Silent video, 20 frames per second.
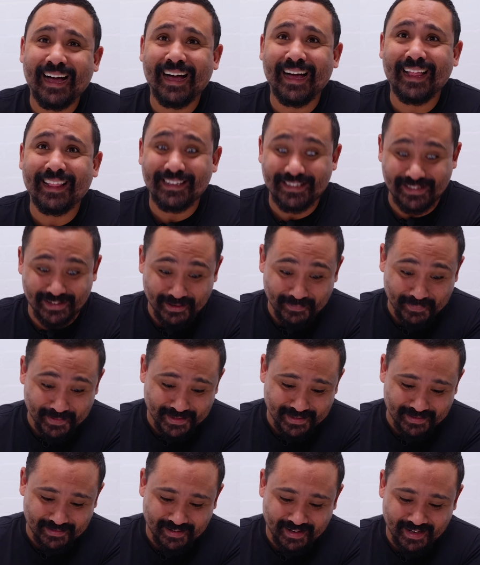Let's hope
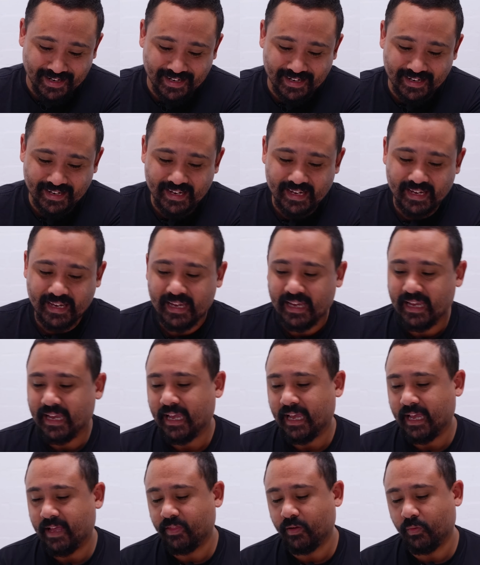it's right.
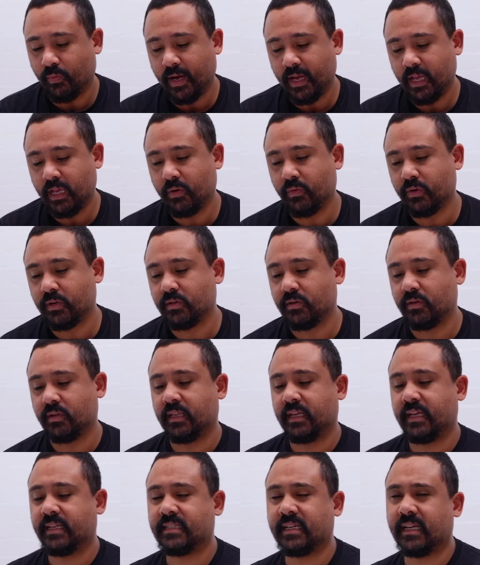And the way you would do
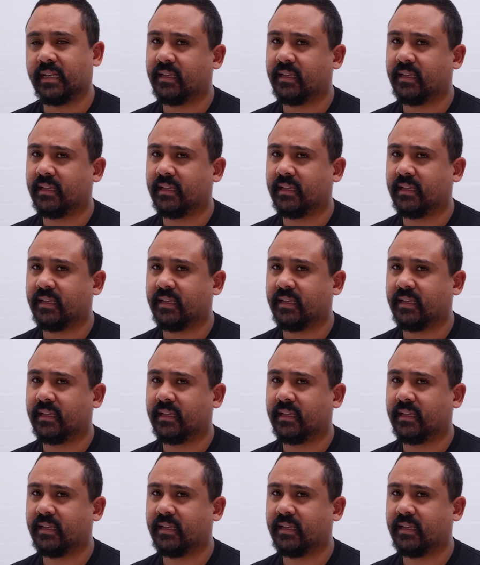this,